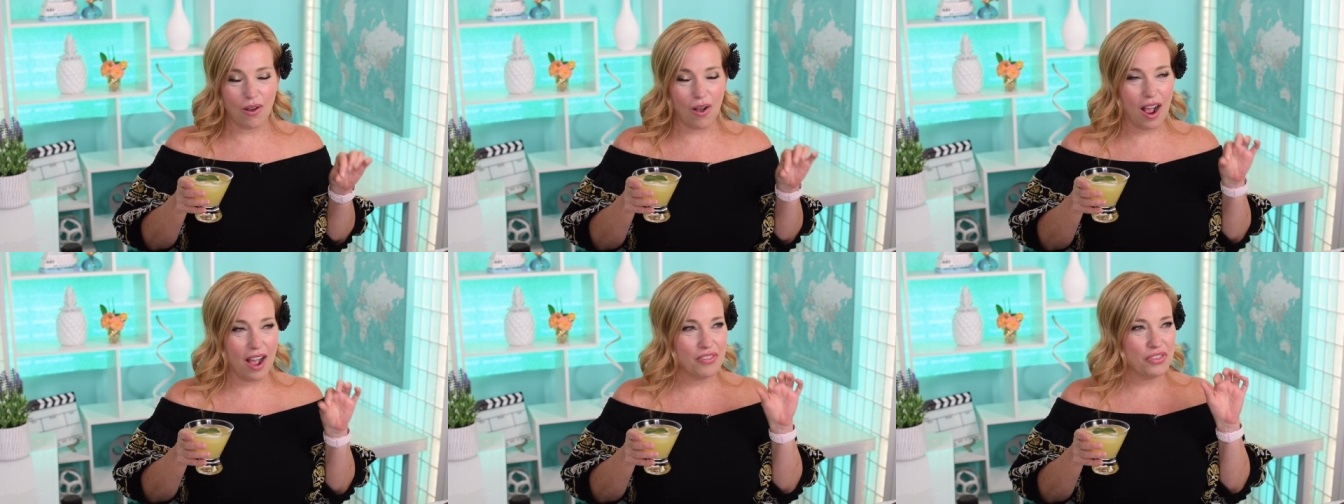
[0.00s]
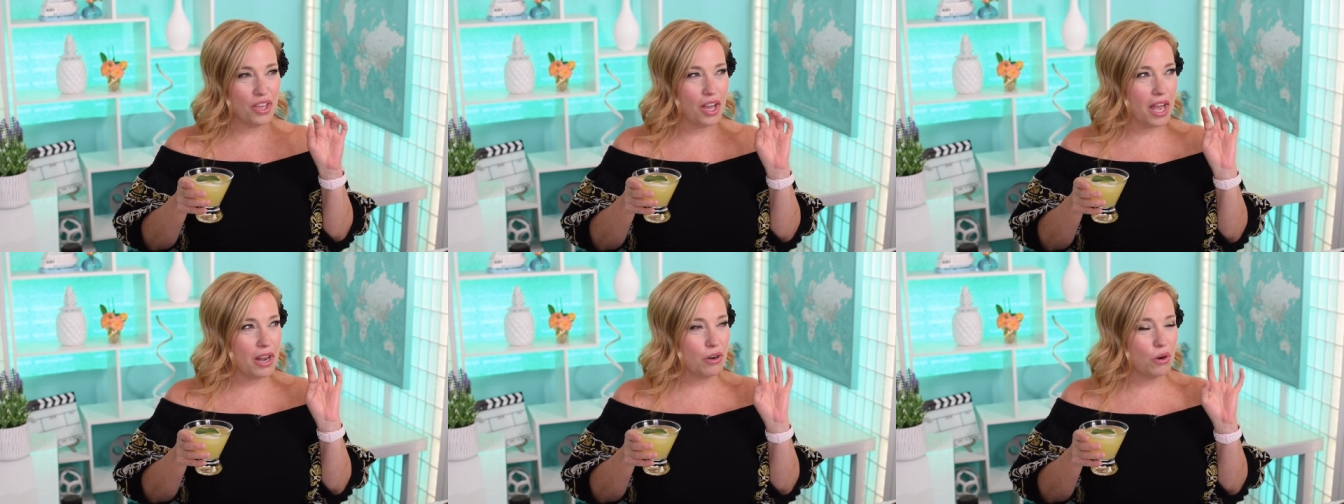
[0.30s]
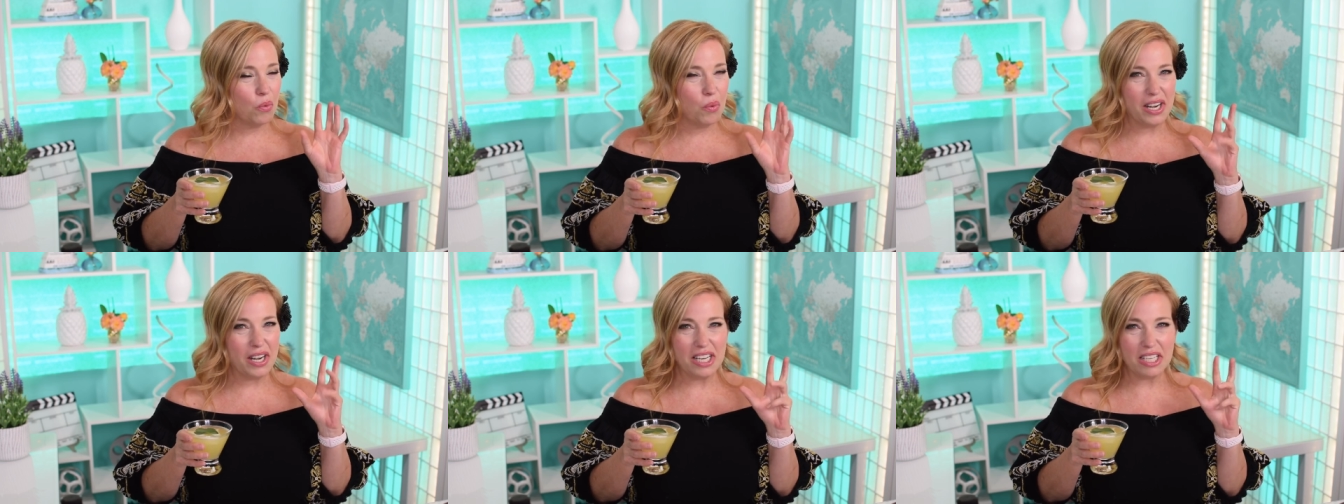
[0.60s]
I, I don't know
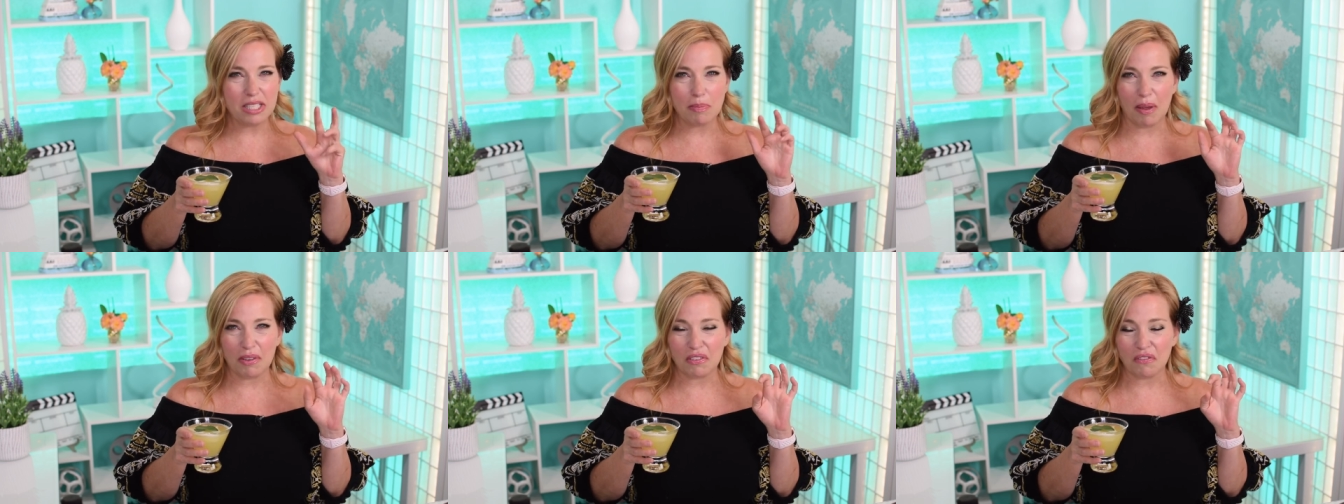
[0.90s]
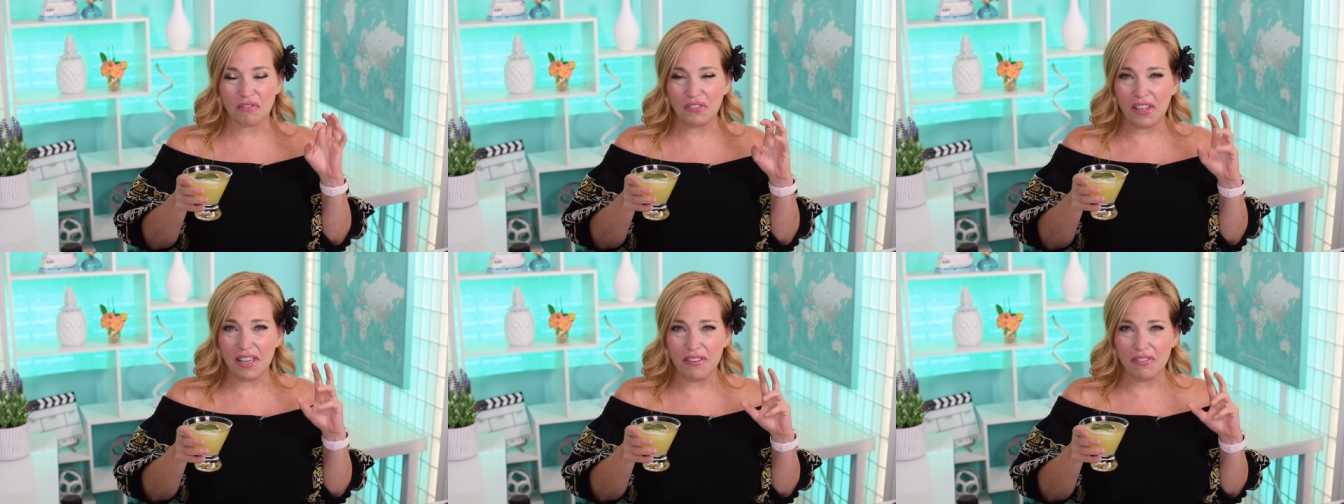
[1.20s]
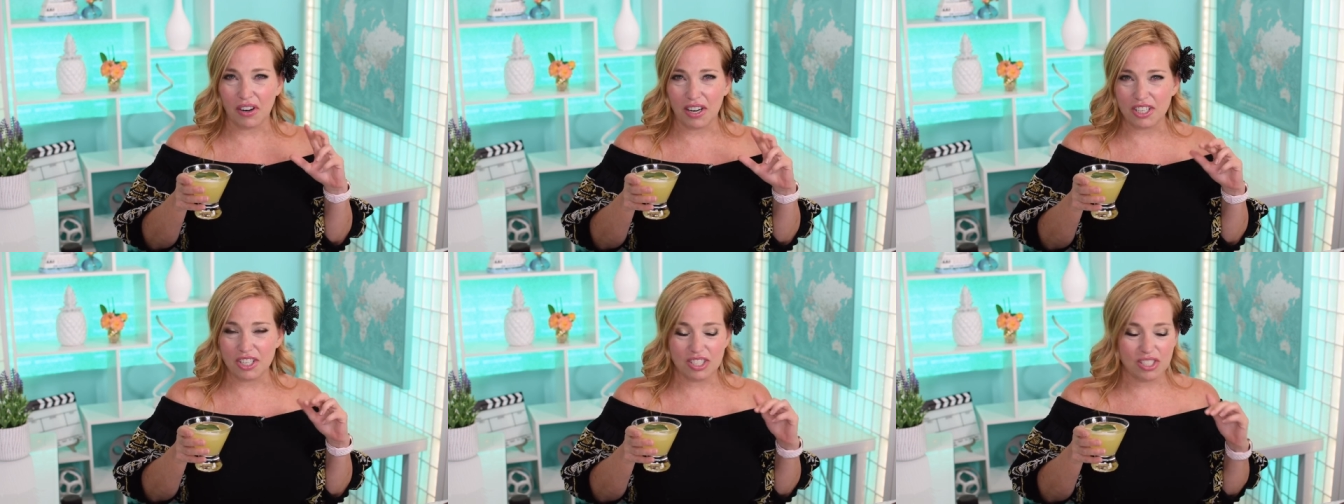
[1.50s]
what it is about the flavor.
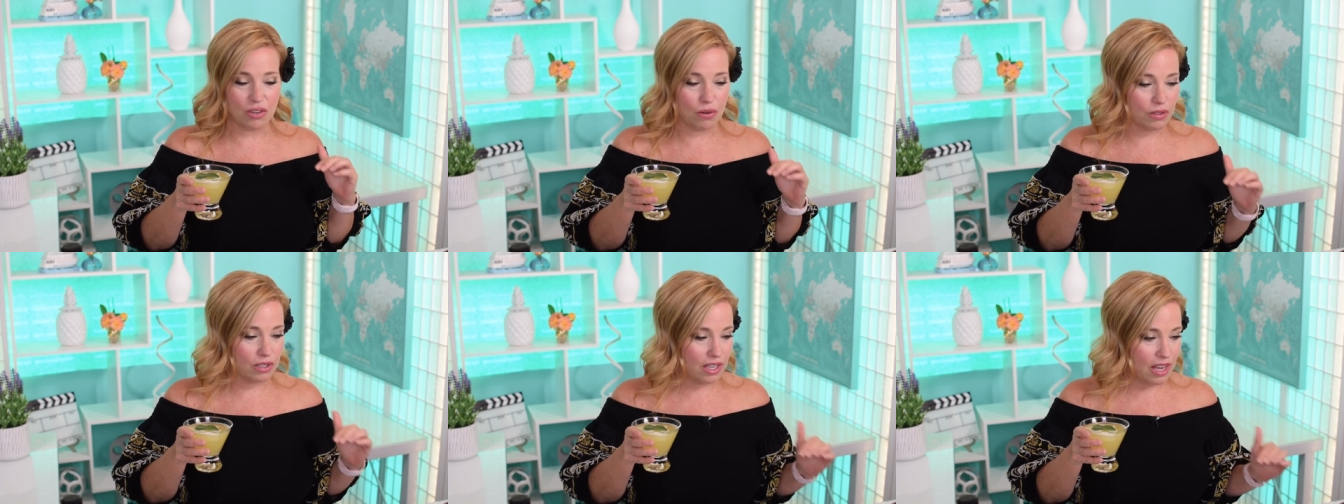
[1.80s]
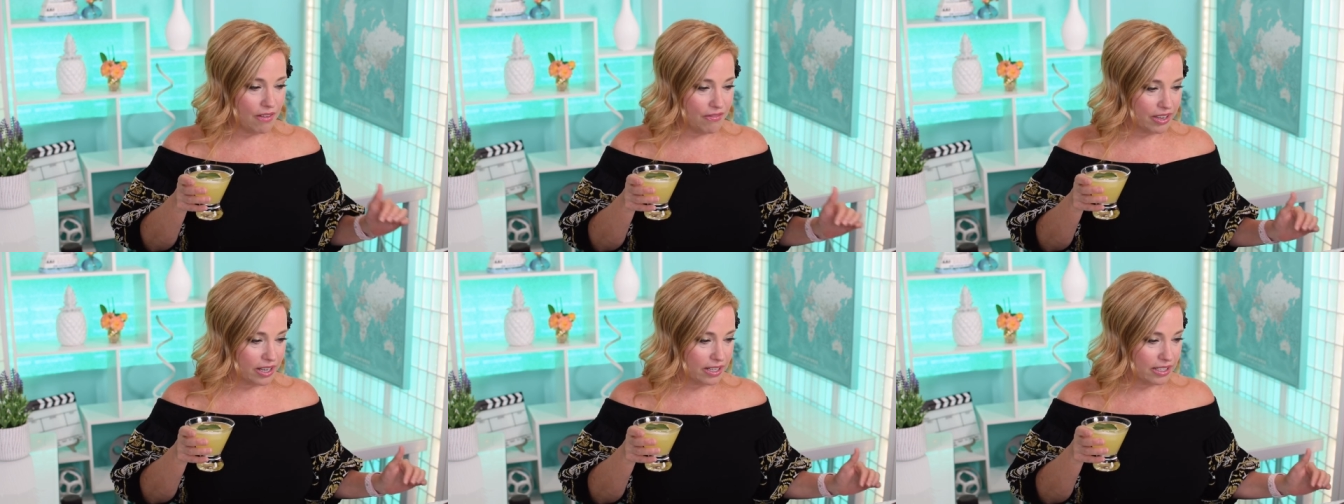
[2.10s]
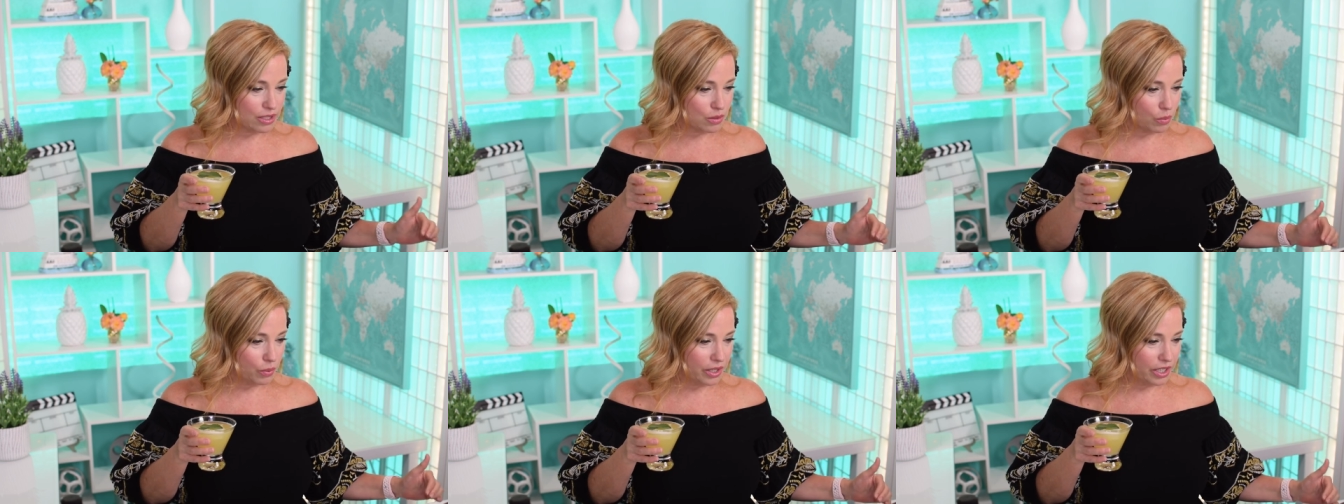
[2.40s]
I just don't love it.
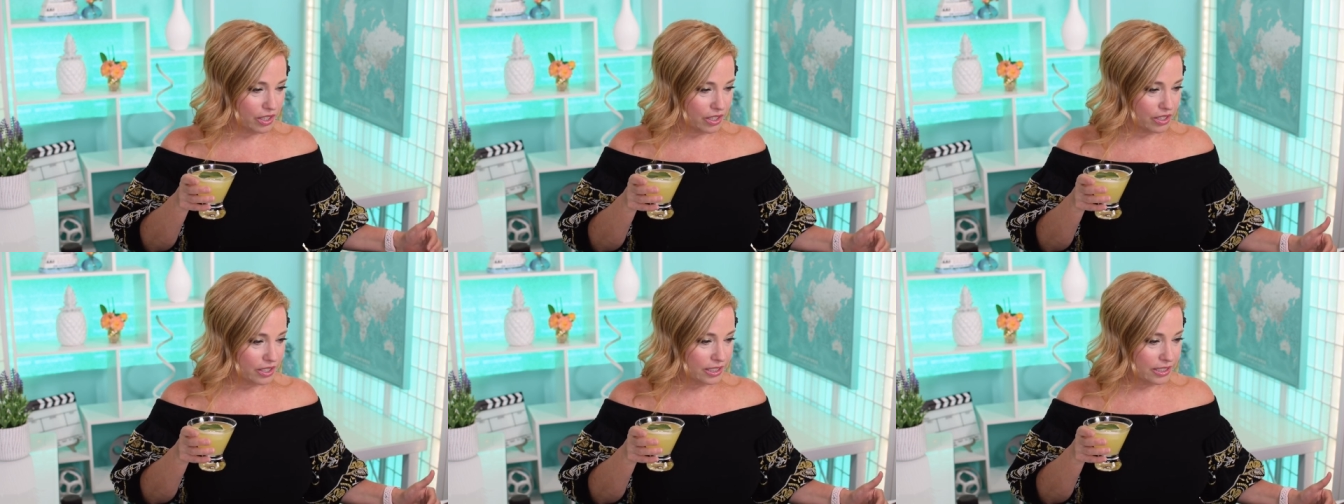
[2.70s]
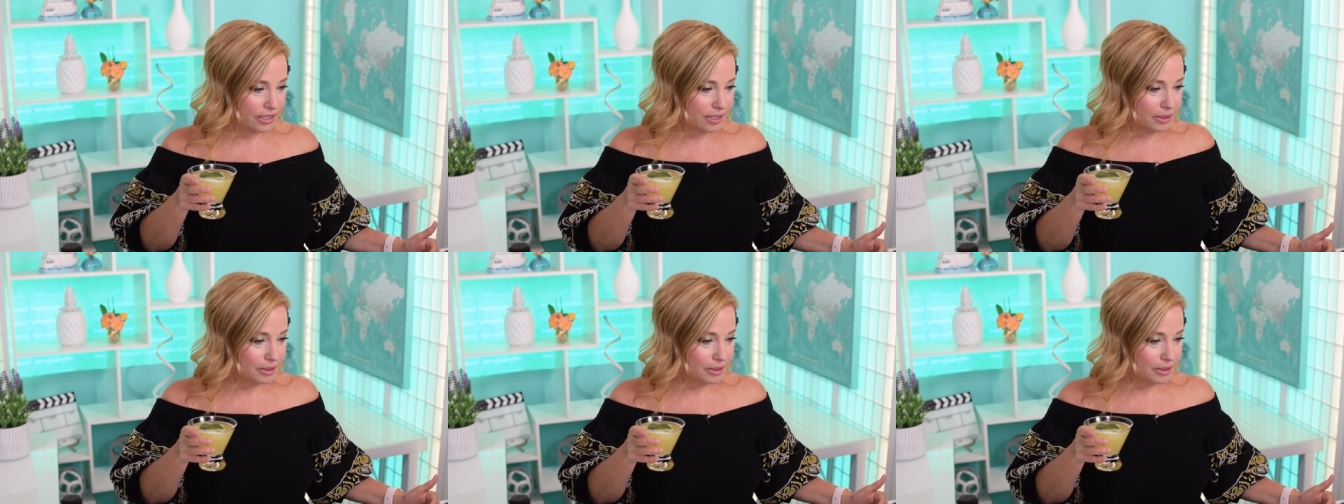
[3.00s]
It's weird.